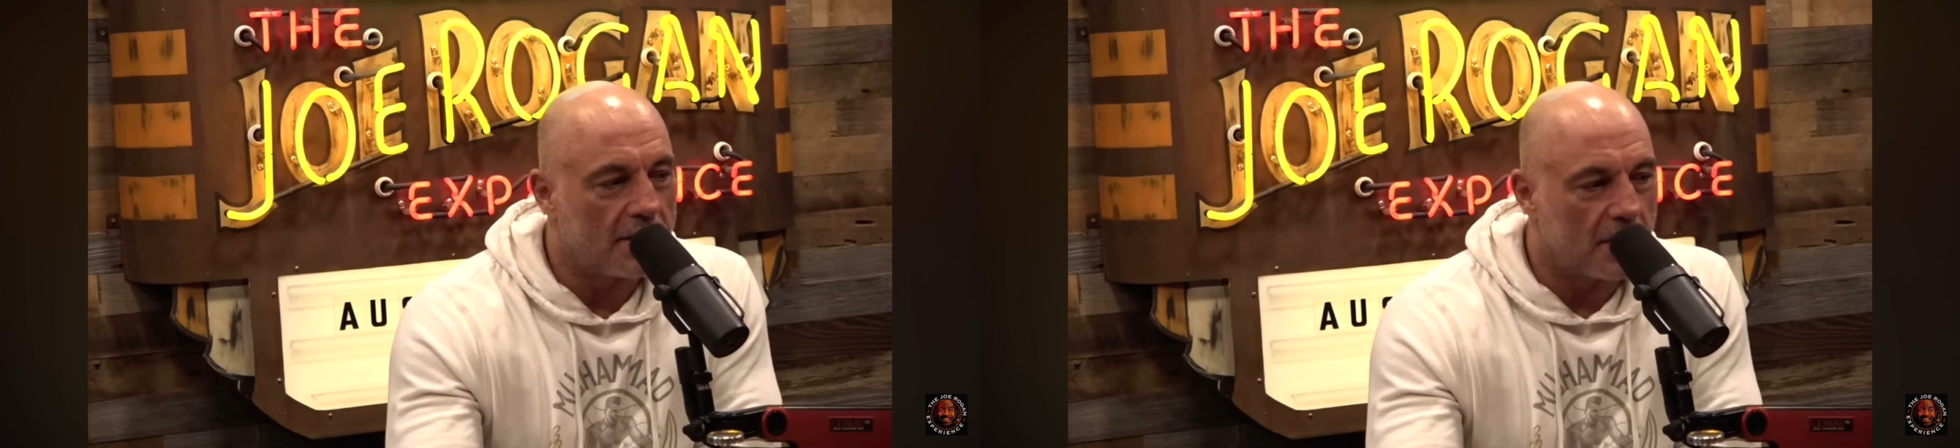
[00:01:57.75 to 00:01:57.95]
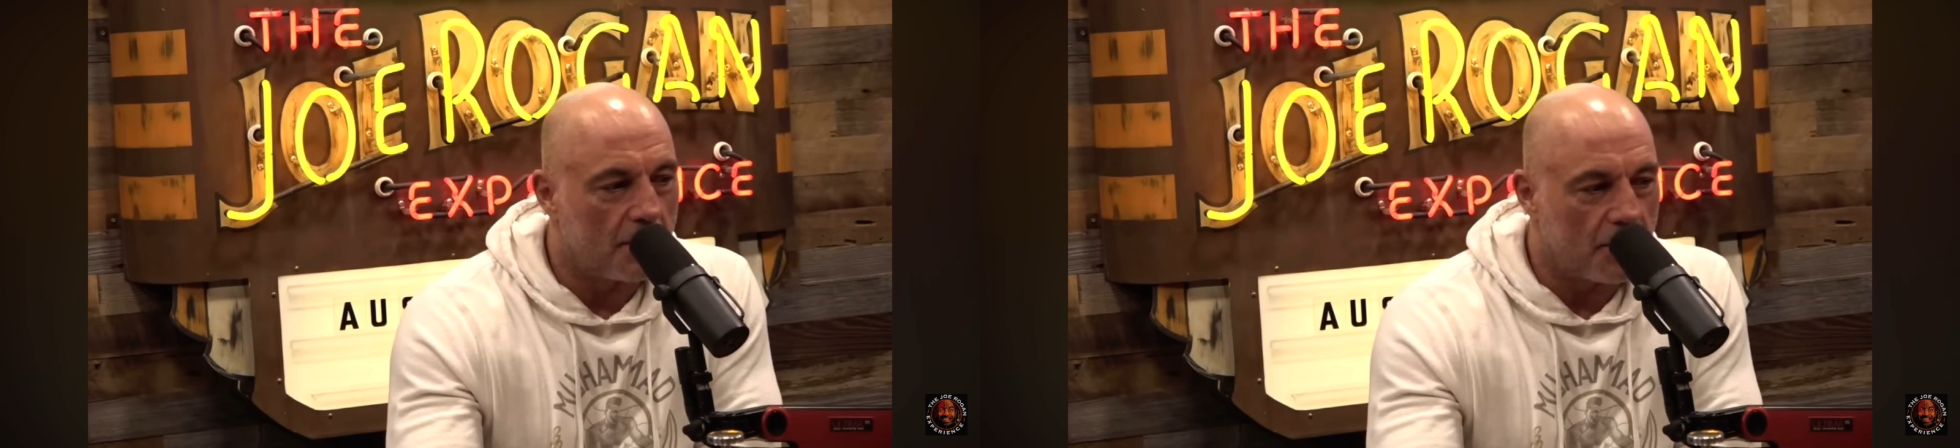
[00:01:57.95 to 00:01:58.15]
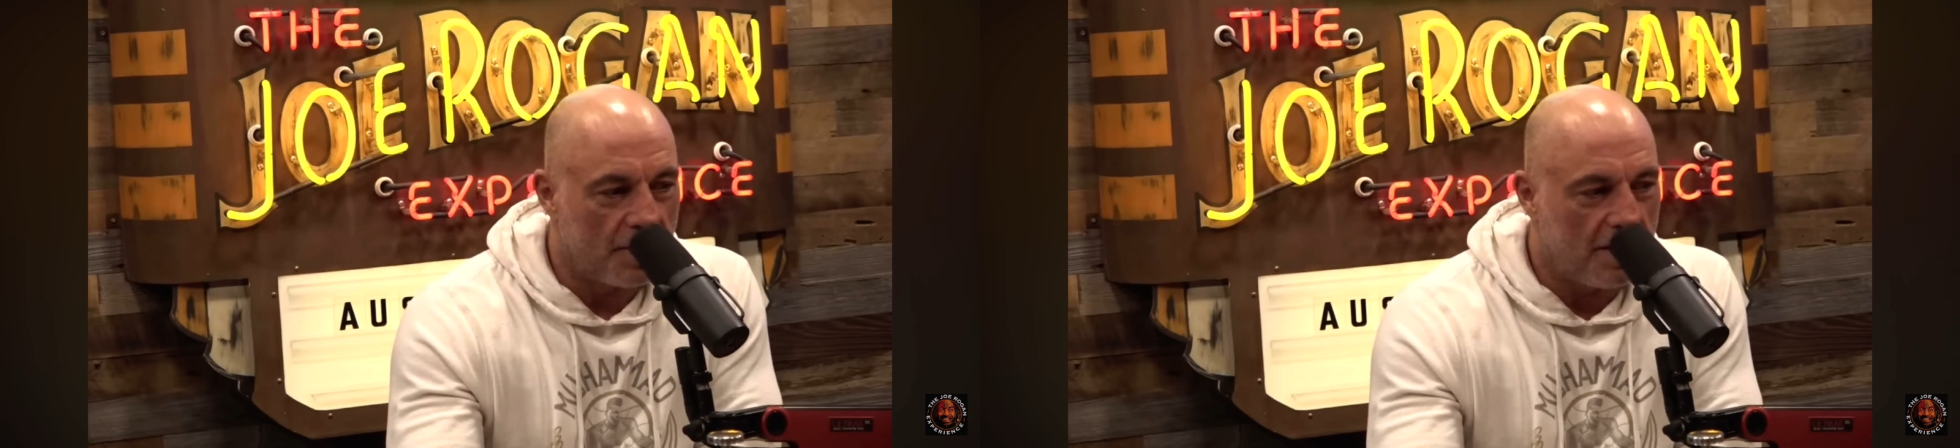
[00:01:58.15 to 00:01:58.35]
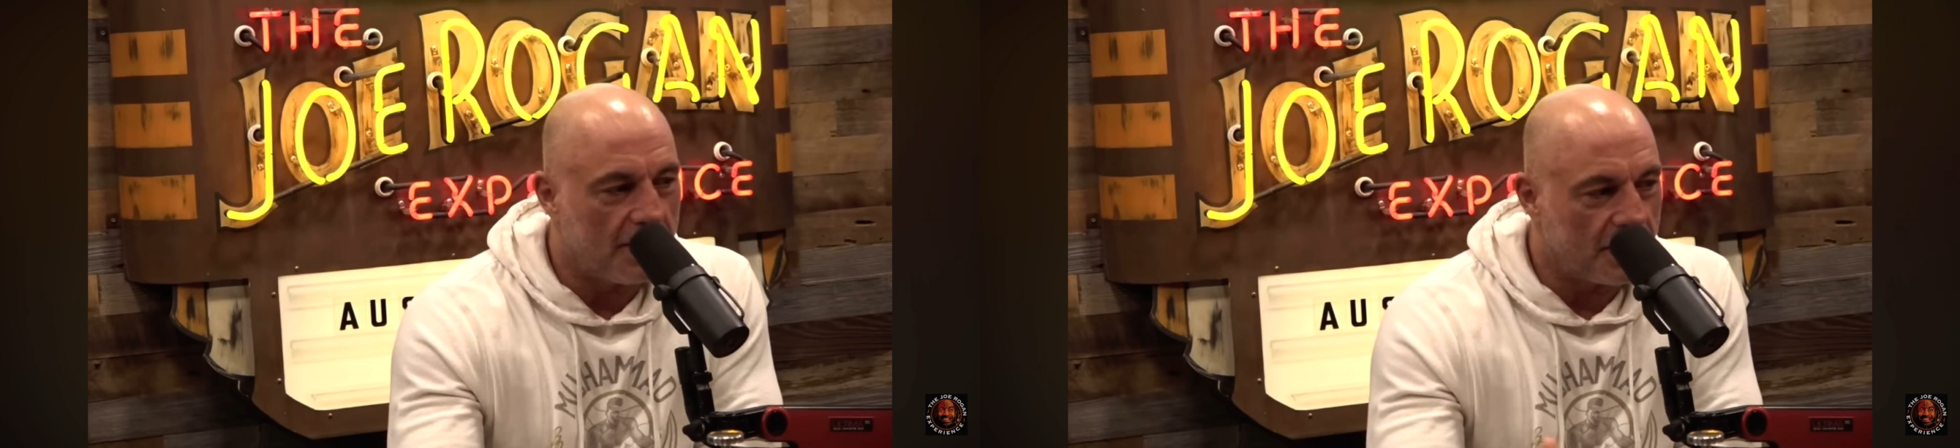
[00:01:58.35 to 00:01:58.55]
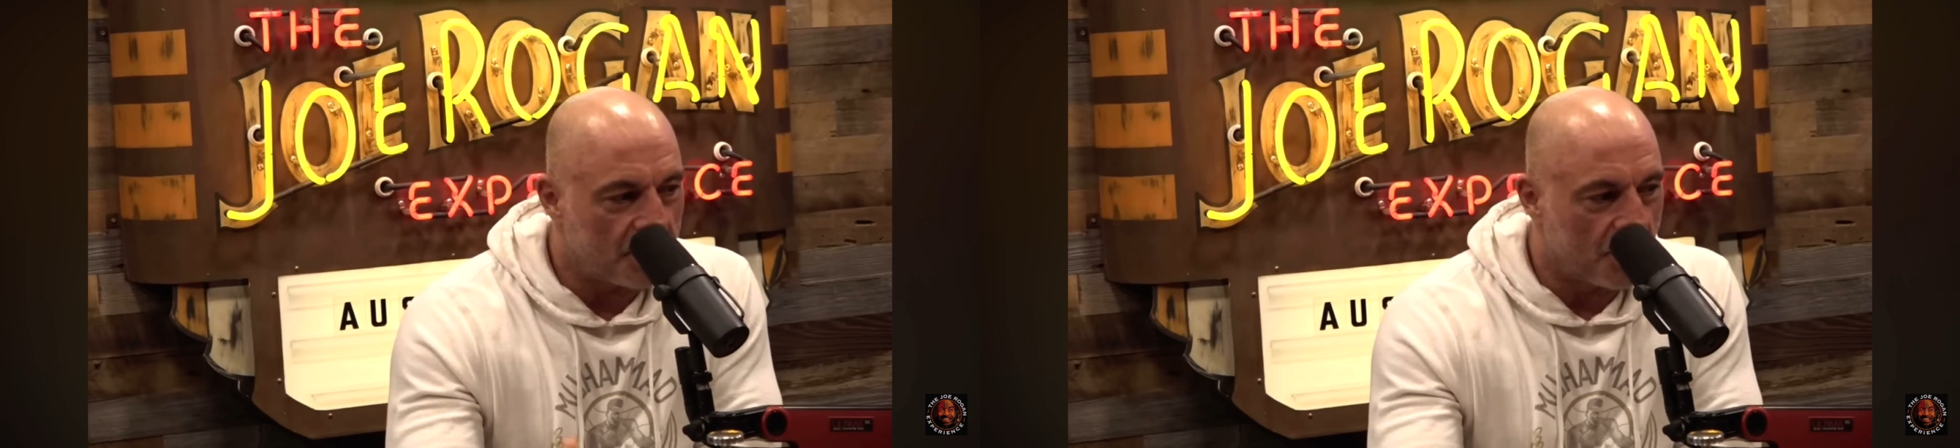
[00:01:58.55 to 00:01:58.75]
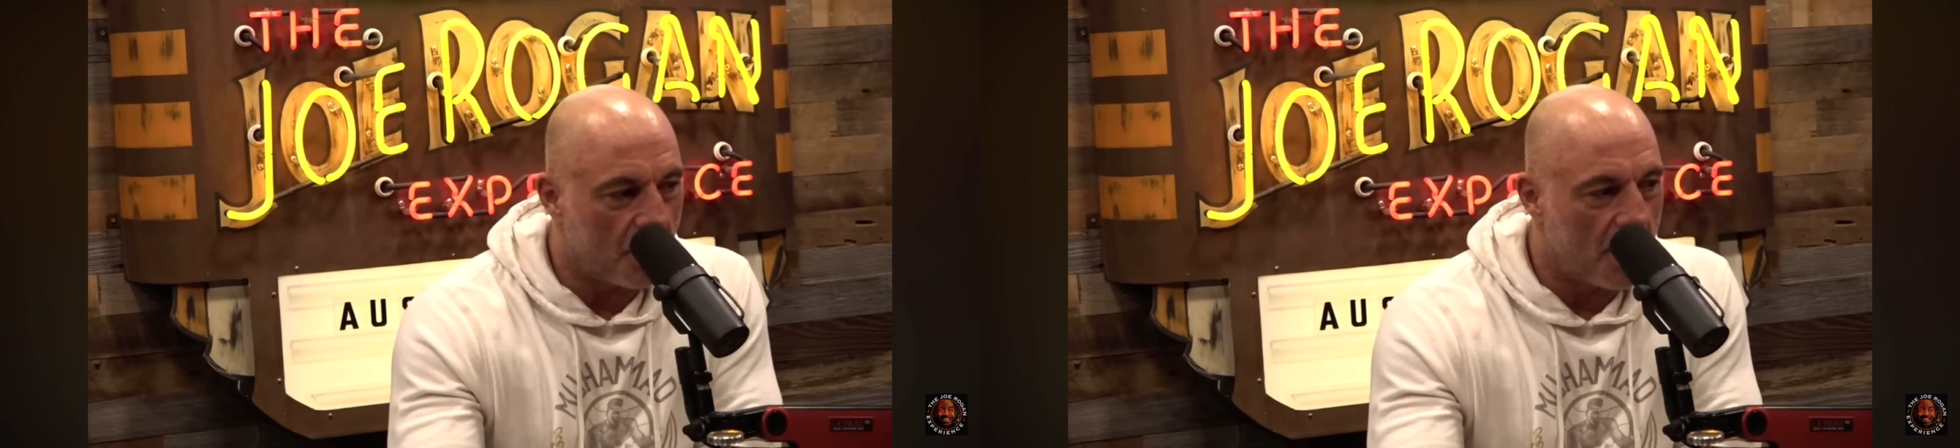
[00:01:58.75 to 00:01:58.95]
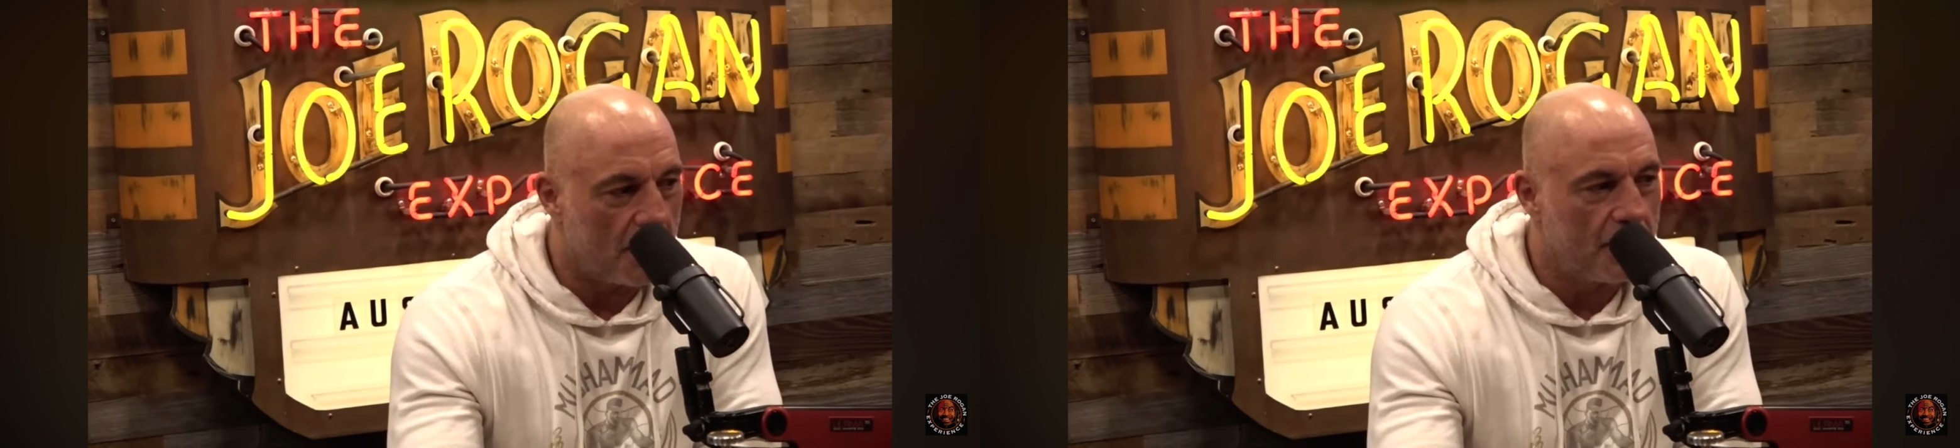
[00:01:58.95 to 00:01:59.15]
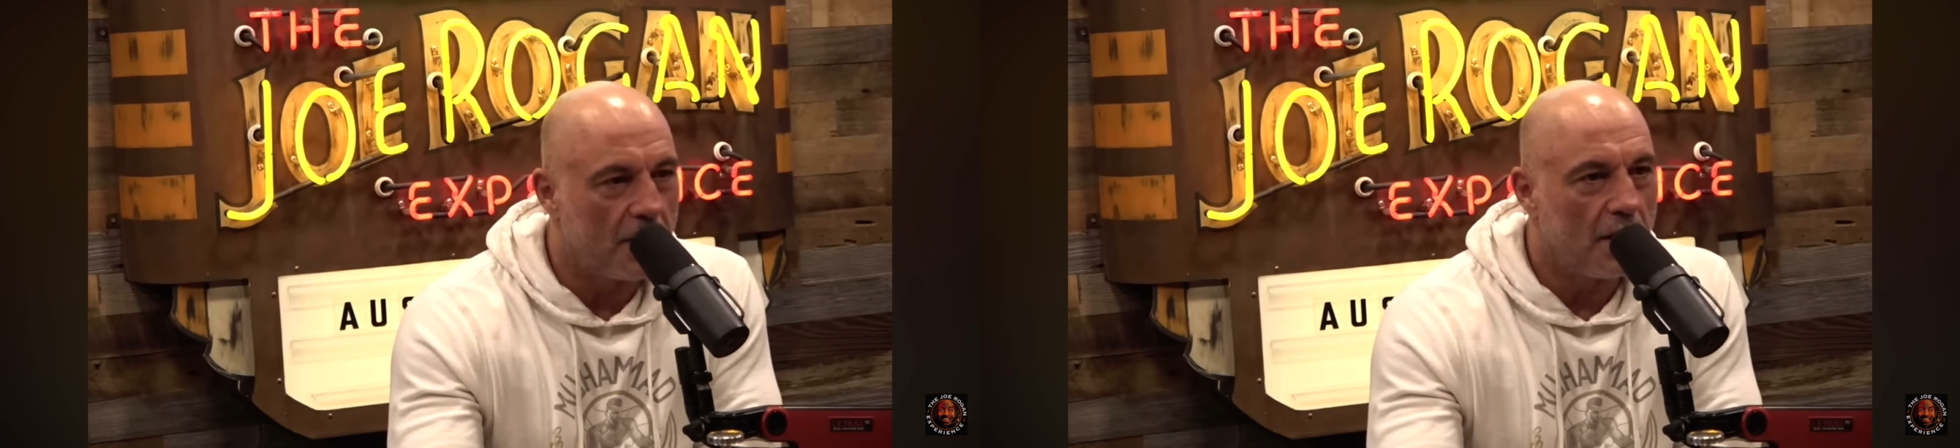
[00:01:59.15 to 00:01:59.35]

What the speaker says: completely scrubbed.